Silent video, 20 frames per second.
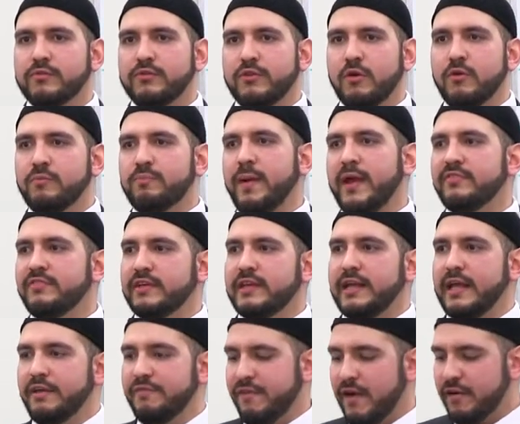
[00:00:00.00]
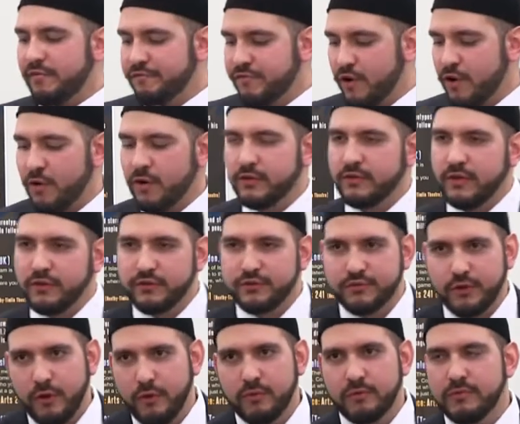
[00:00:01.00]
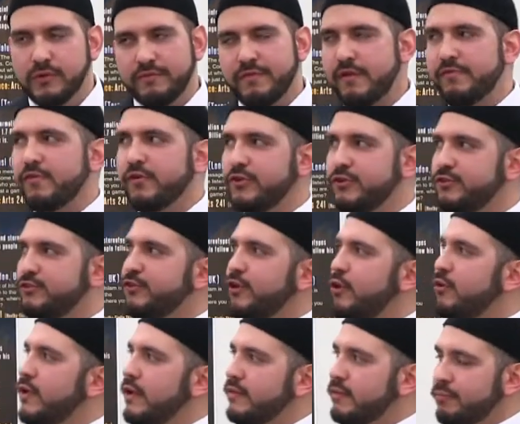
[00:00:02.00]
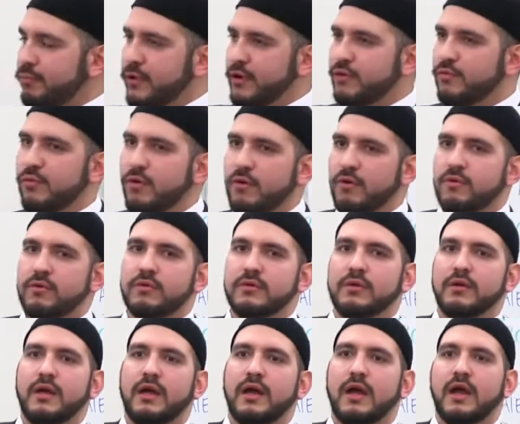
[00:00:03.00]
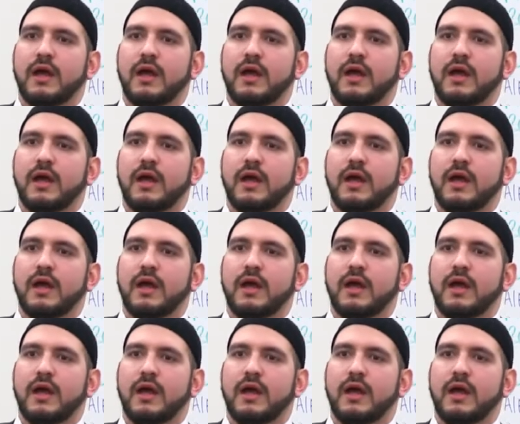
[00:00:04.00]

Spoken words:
So basically, if I throw the stone at the brick wall